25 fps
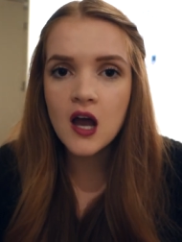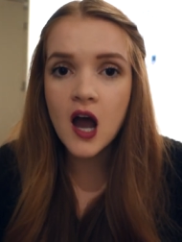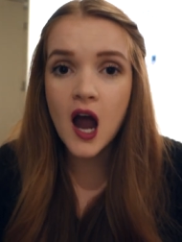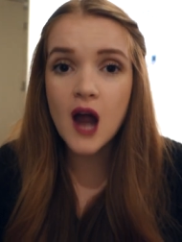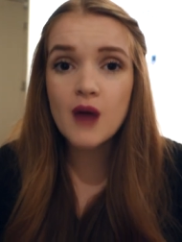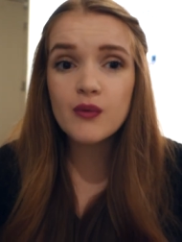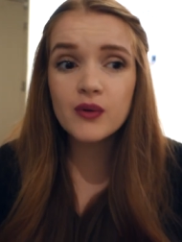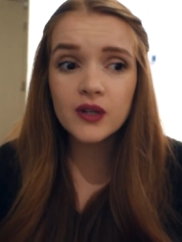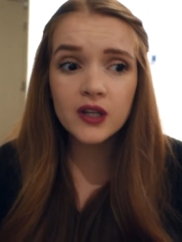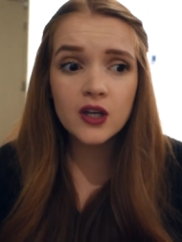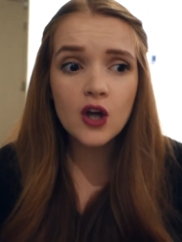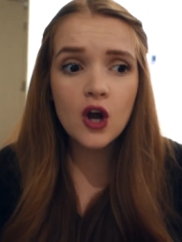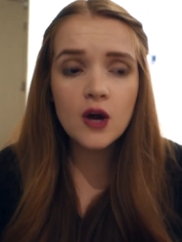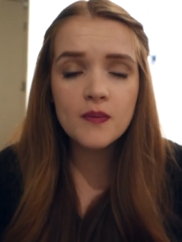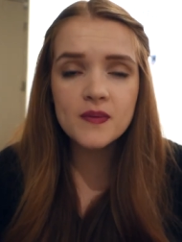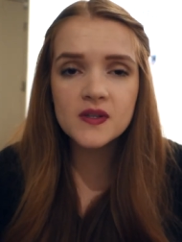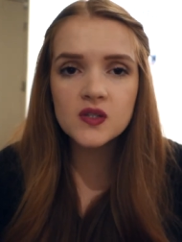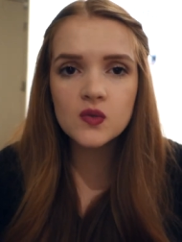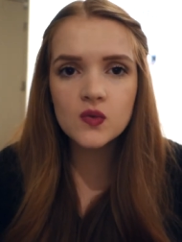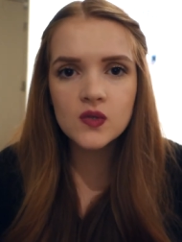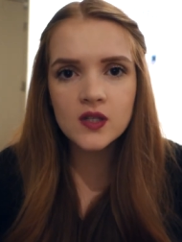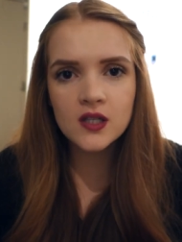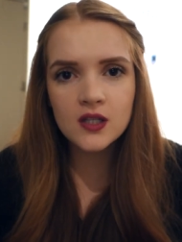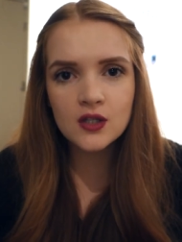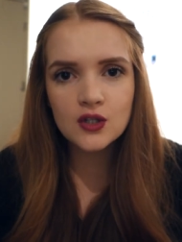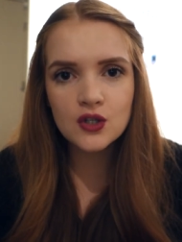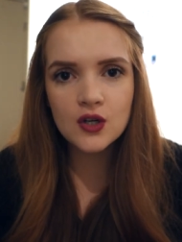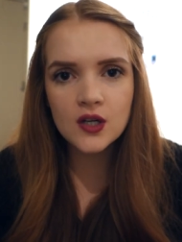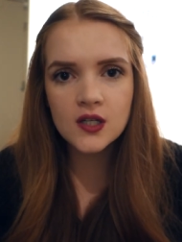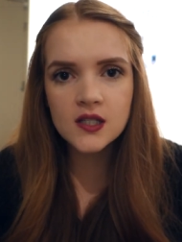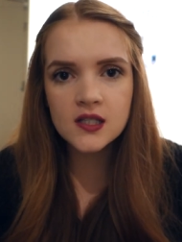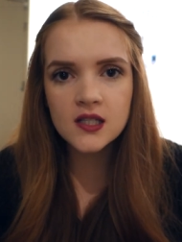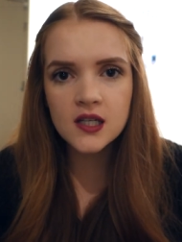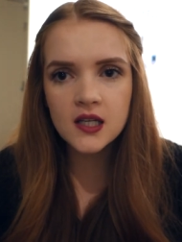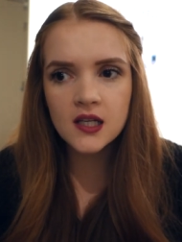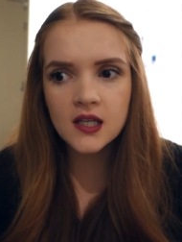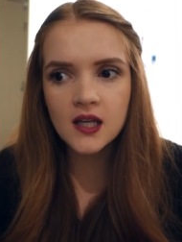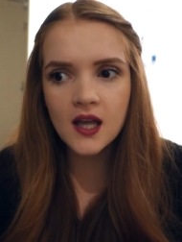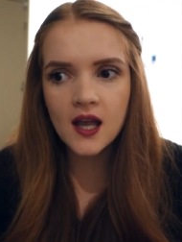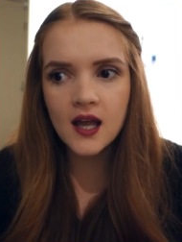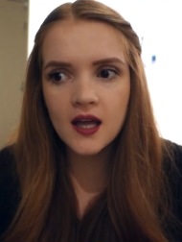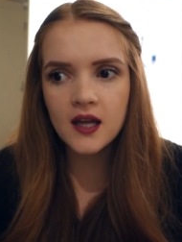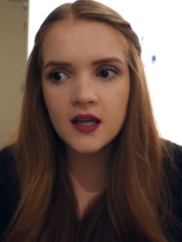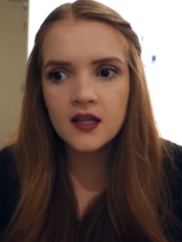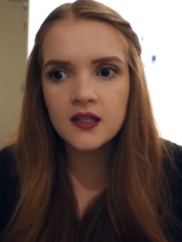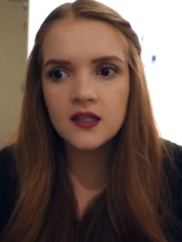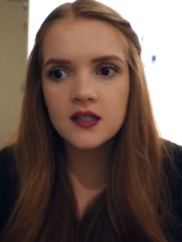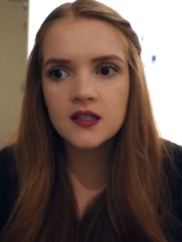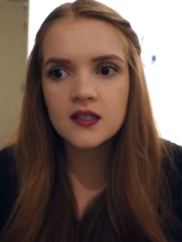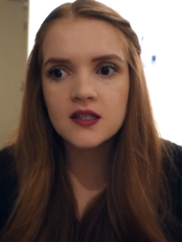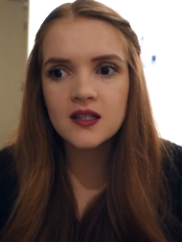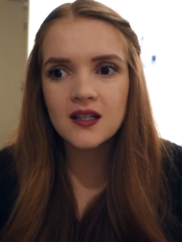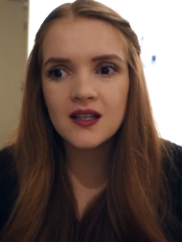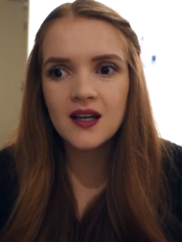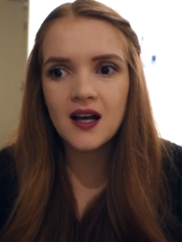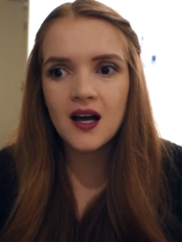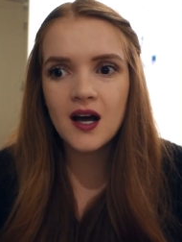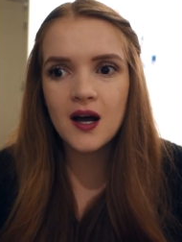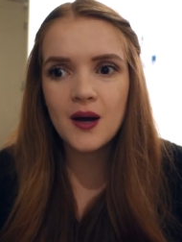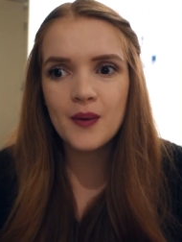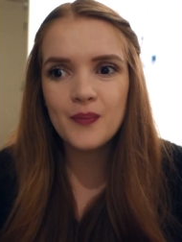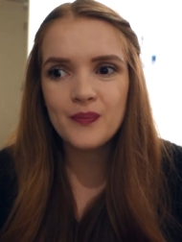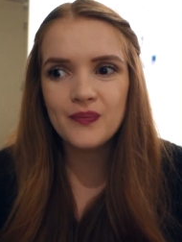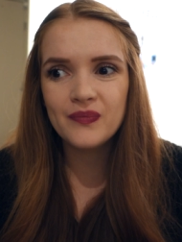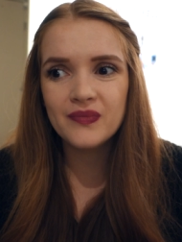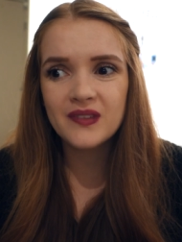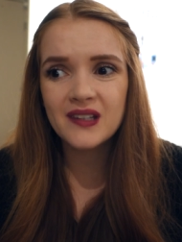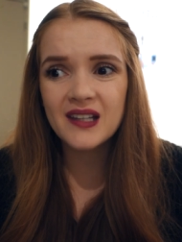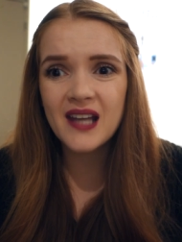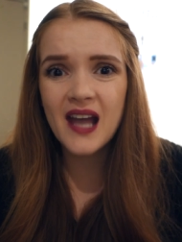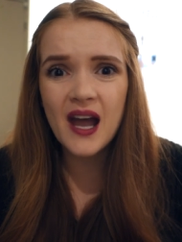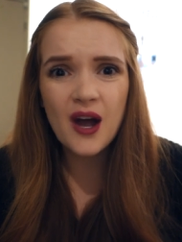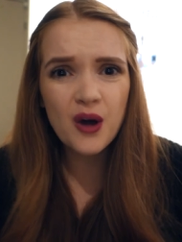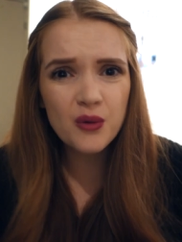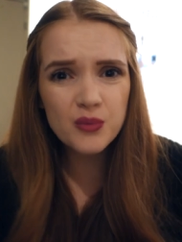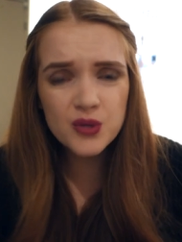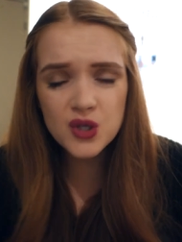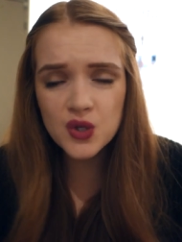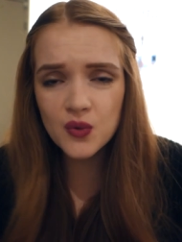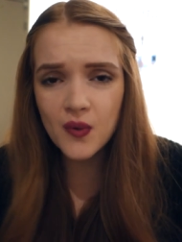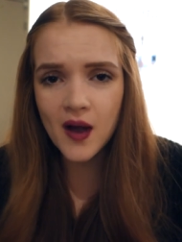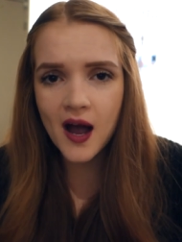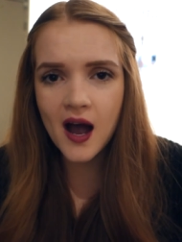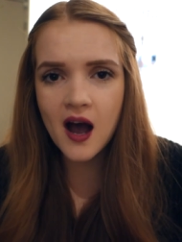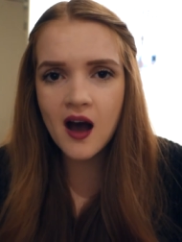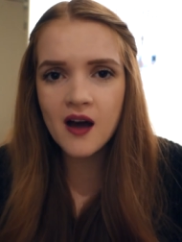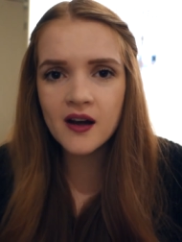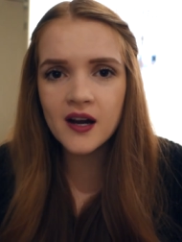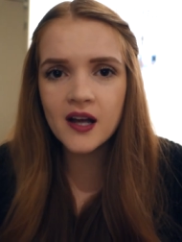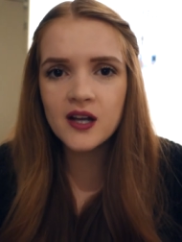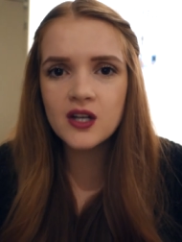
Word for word: I really hope this was interesting and um, helped you out.